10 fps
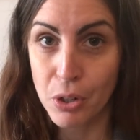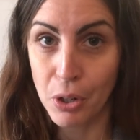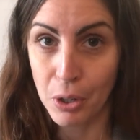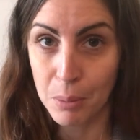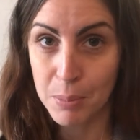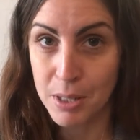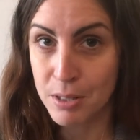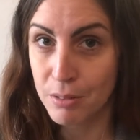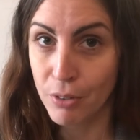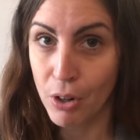are a piece
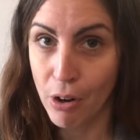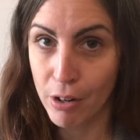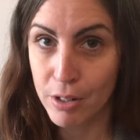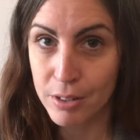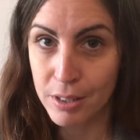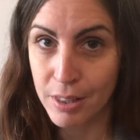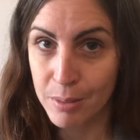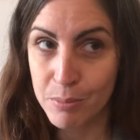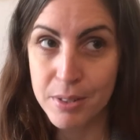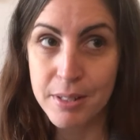of art in
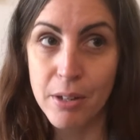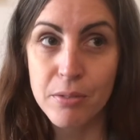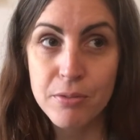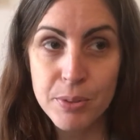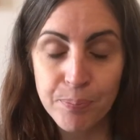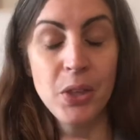themselves.